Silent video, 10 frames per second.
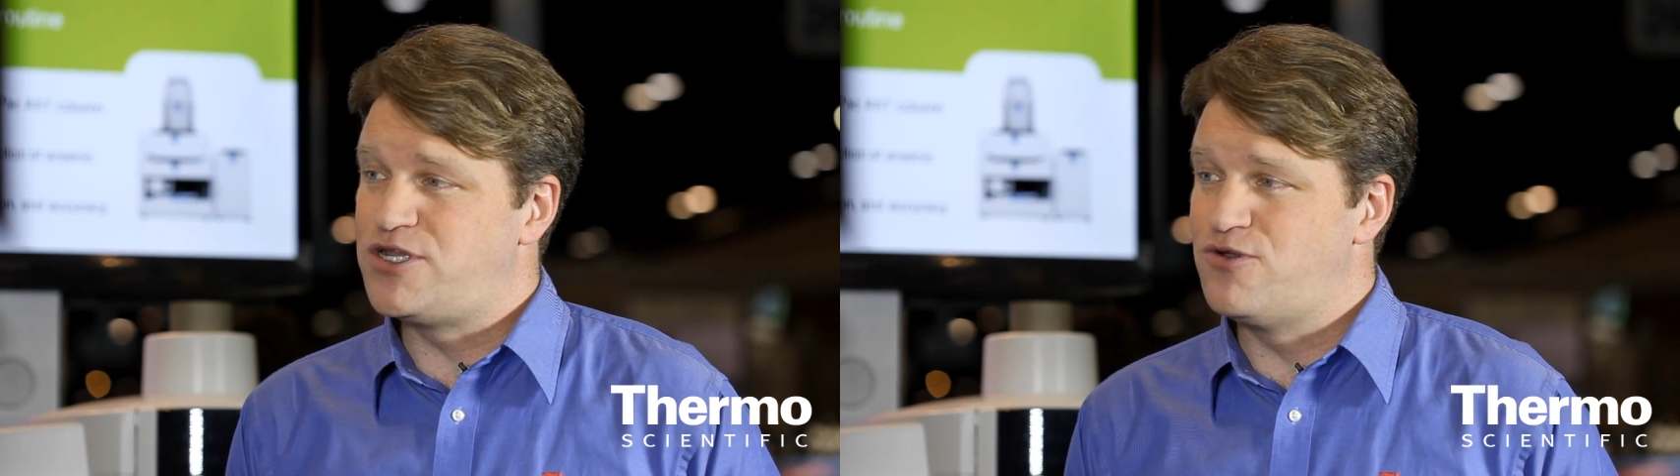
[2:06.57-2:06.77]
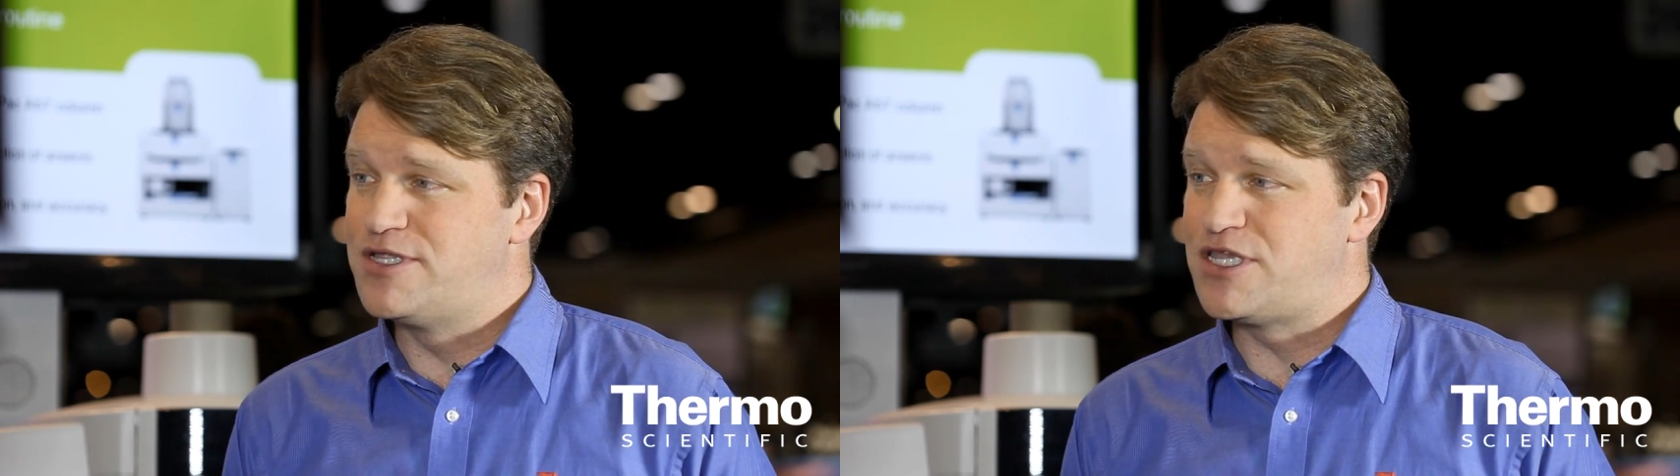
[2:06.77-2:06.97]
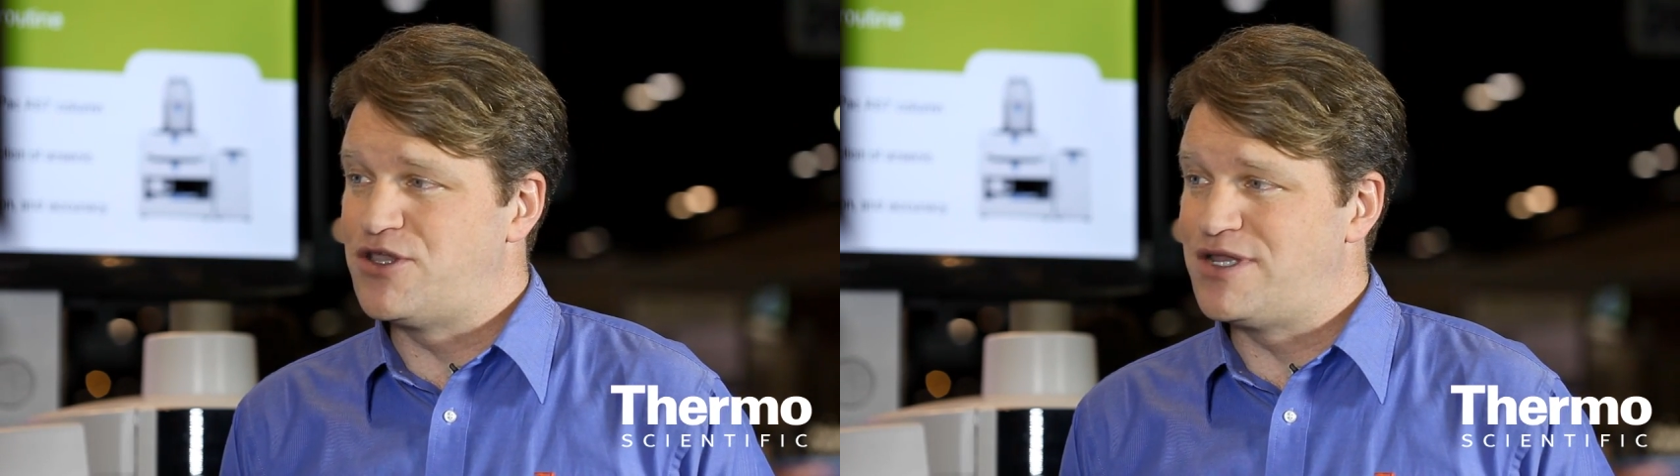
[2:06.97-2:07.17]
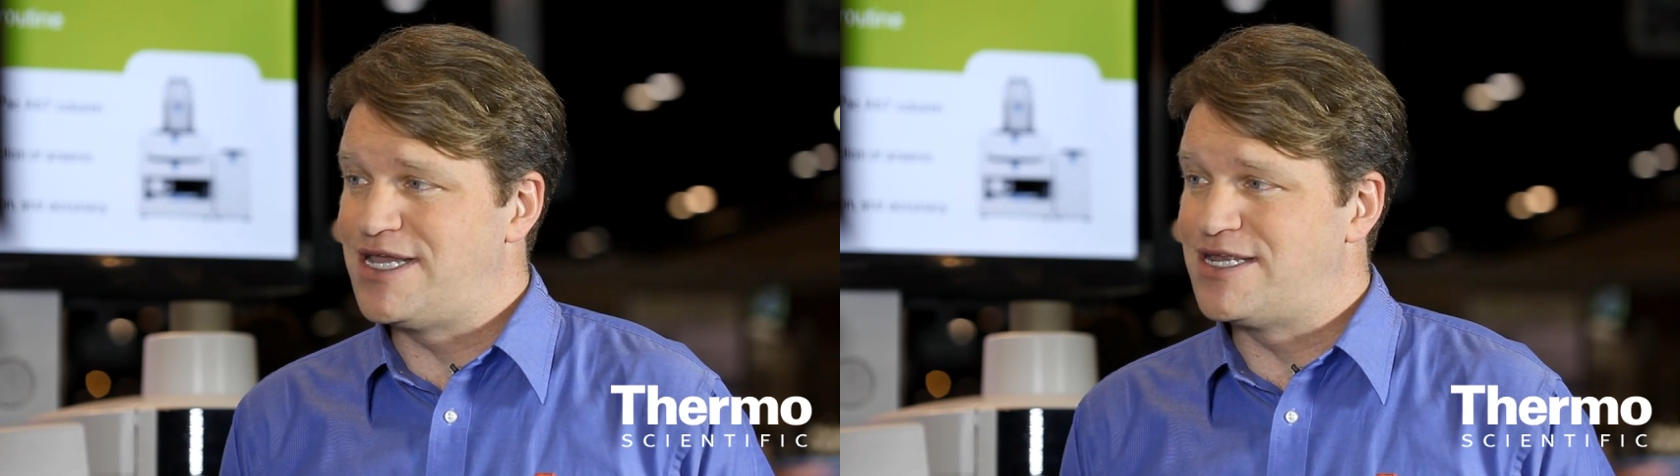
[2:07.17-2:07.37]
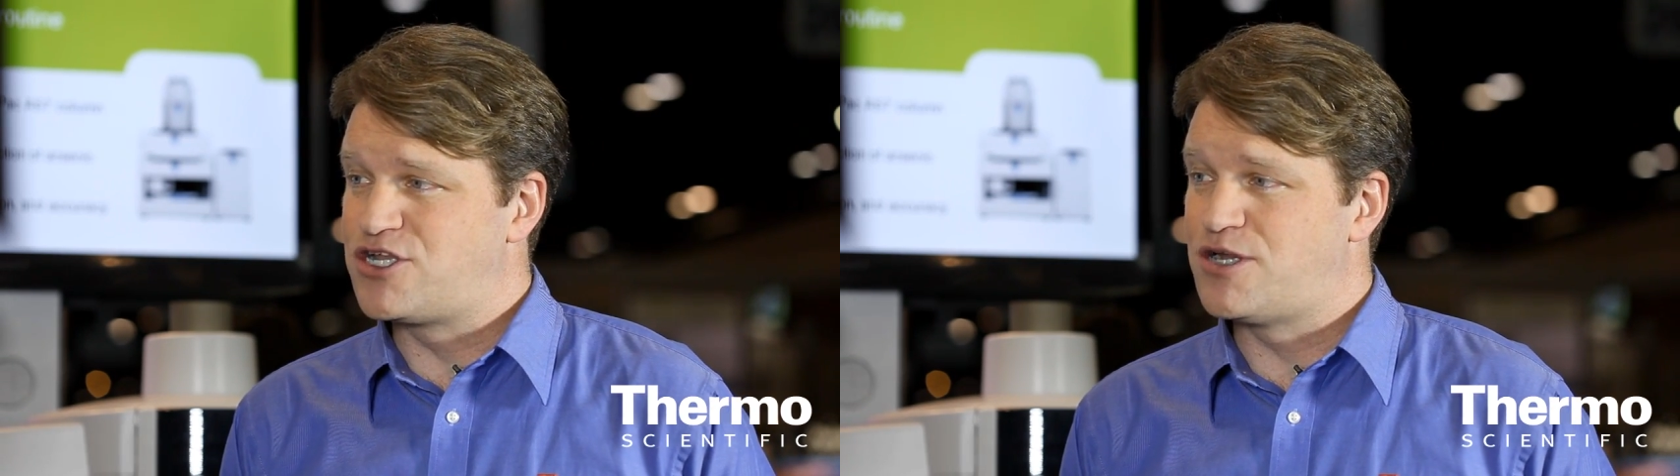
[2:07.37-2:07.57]
tools that you
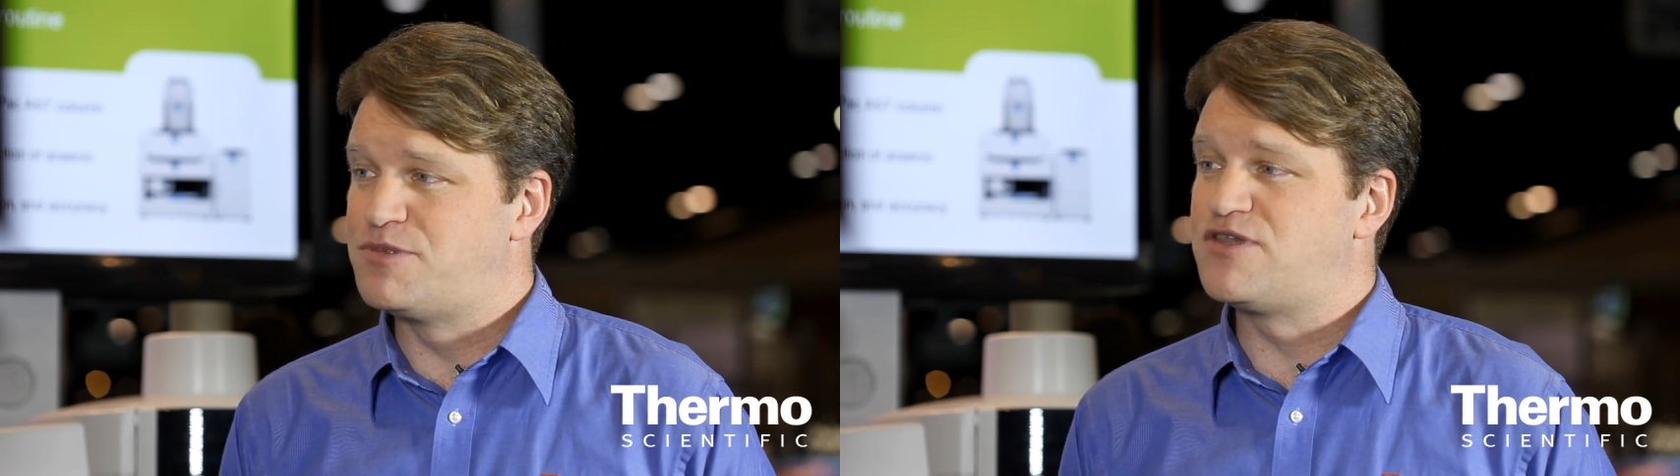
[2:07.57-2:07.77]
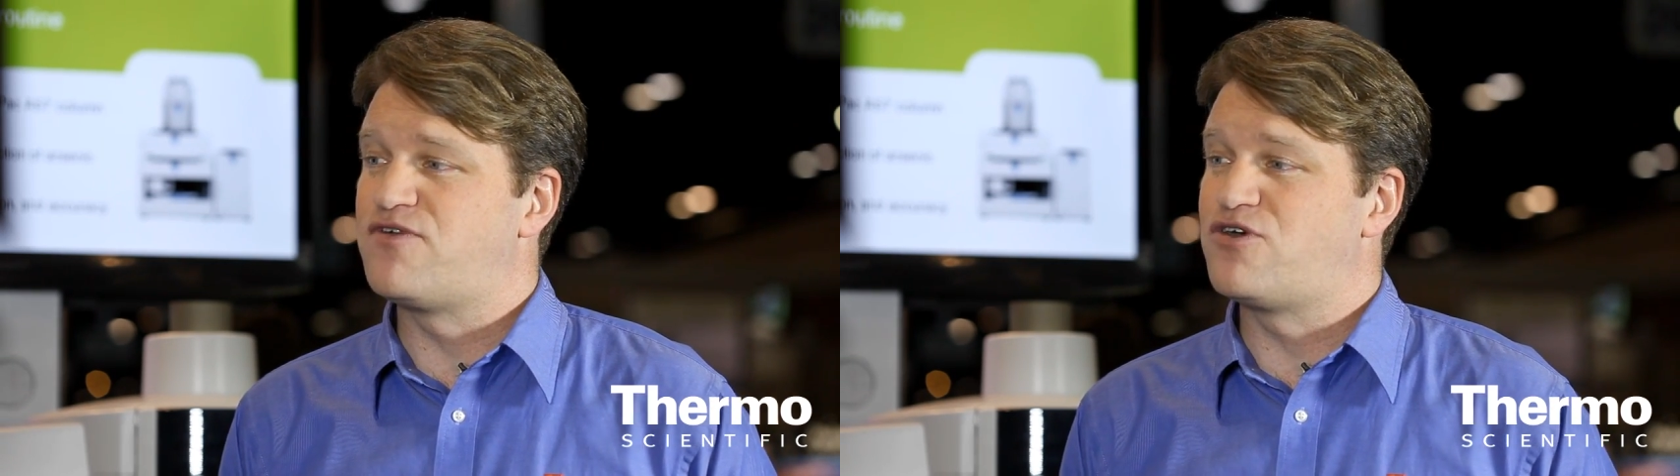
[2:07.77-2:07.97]
need in terms of,